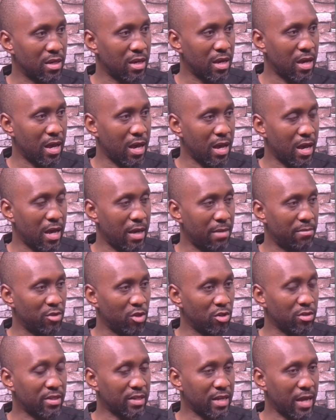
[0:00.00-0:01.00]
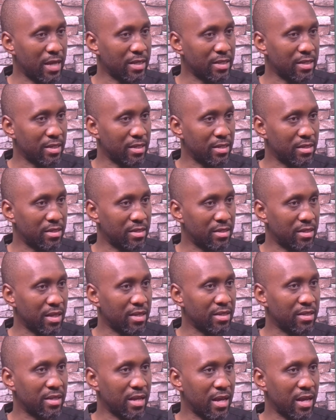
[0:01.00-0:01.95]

Um, not scarce in the sense